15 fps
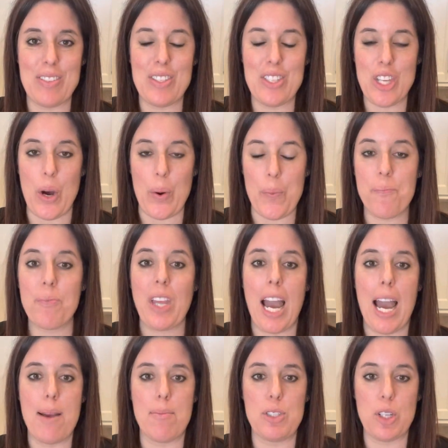So
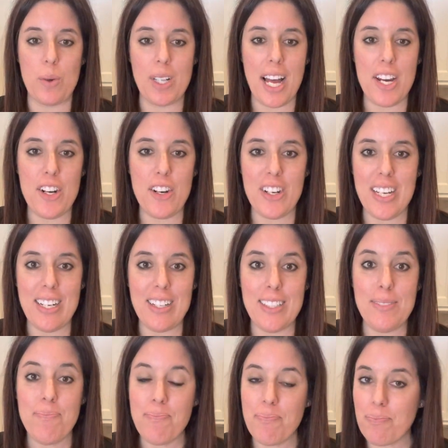I'm so glad you're here.